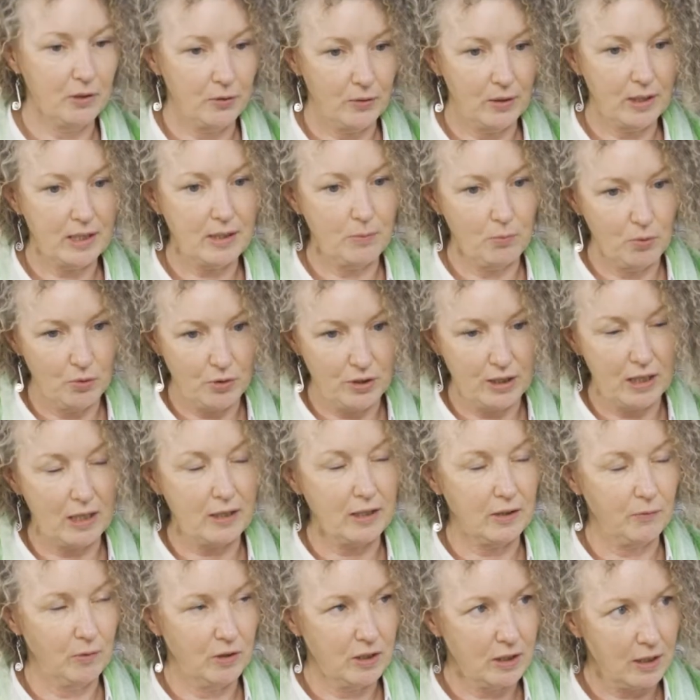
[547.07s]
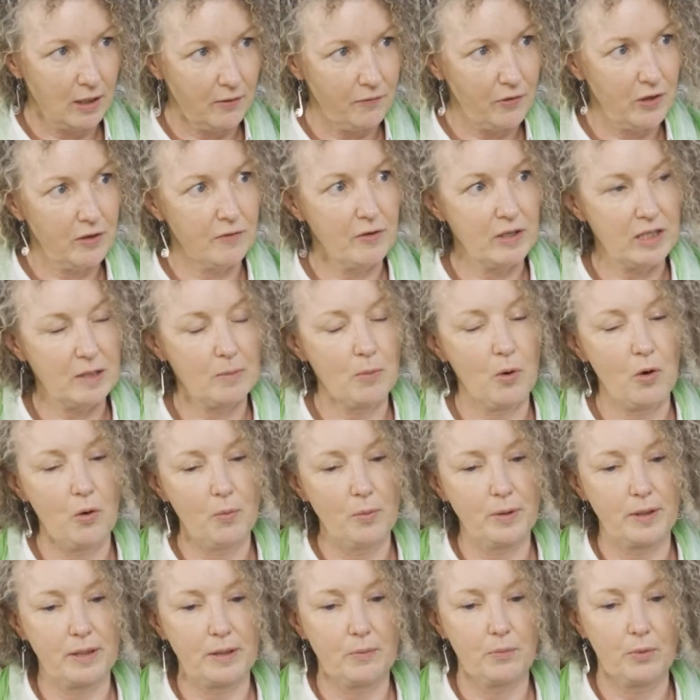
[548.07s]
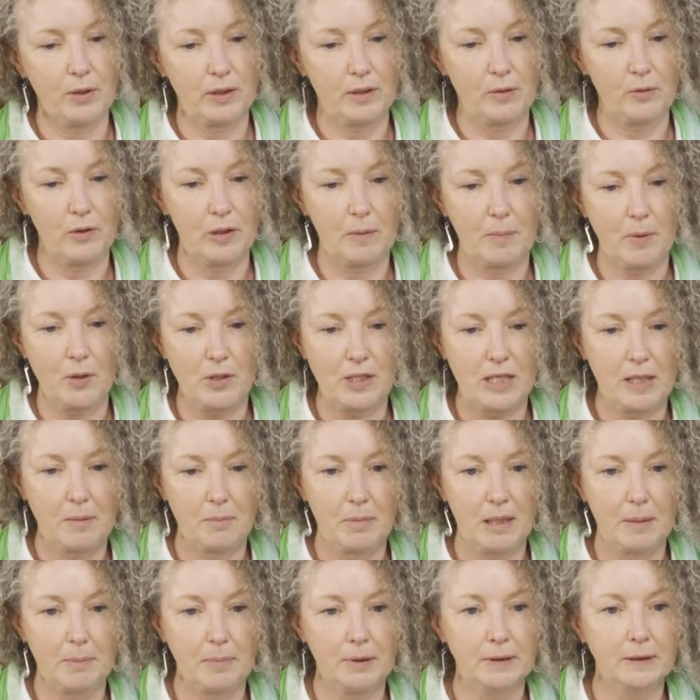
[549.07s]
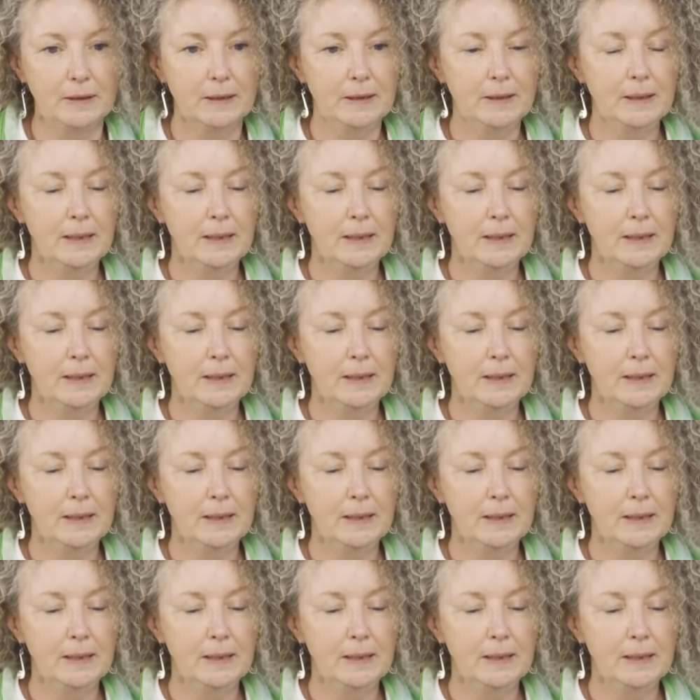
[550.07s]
So we start very, very small with only about 10 people.